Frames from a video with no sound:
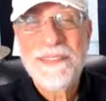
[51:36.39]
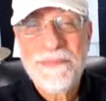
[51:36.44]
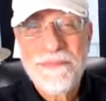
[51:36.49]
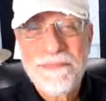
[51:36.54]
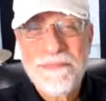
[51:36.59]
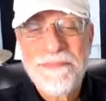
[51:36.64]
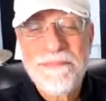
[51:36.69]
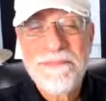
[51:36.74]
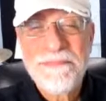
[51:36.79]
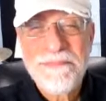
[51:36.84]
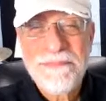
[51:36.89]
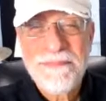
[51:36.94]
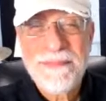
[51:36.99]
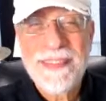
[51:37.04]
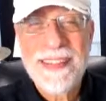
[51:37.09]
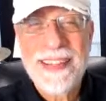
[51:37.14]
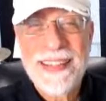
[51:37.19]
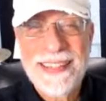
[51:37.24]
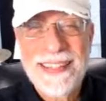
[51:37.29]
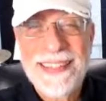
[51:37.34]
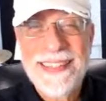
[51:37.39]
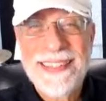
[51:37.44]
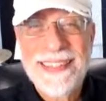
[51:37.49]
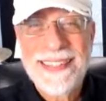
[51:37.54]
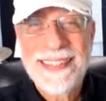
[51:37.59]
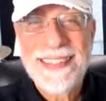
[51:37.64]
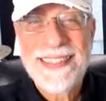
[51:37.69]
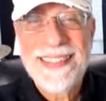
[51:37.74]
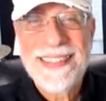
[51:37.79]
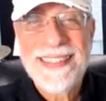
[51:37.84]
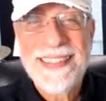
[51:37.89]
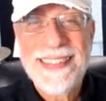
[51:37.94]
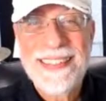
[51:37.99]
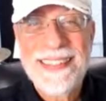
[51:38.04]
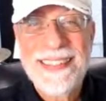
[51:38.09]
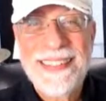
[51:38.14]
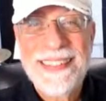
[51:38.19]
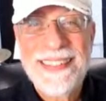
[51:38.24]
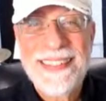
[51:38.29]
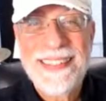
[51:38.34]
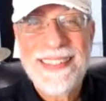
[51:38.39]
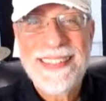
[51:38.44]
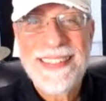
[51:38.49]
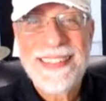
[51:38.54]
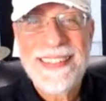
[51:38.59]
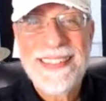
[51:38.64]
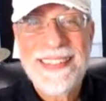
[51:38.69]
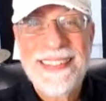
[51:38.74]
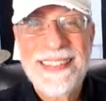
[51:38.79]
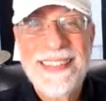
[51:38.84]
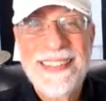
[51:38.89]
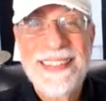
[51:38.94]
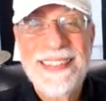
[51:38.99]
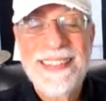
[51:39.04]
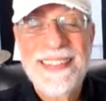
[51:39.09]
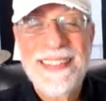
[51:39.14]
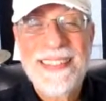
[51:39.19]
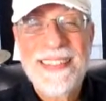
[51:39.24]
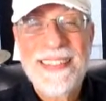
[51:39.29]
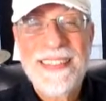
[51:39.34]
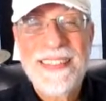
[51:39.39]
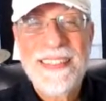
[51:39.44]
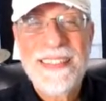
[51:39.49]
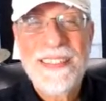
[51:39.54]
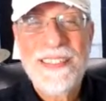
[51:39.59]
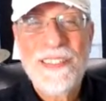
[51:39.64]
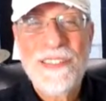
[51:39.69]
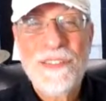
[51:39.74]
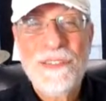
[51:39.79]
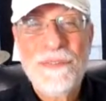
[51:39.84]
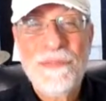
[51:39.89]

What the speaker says: The person shown says nothing.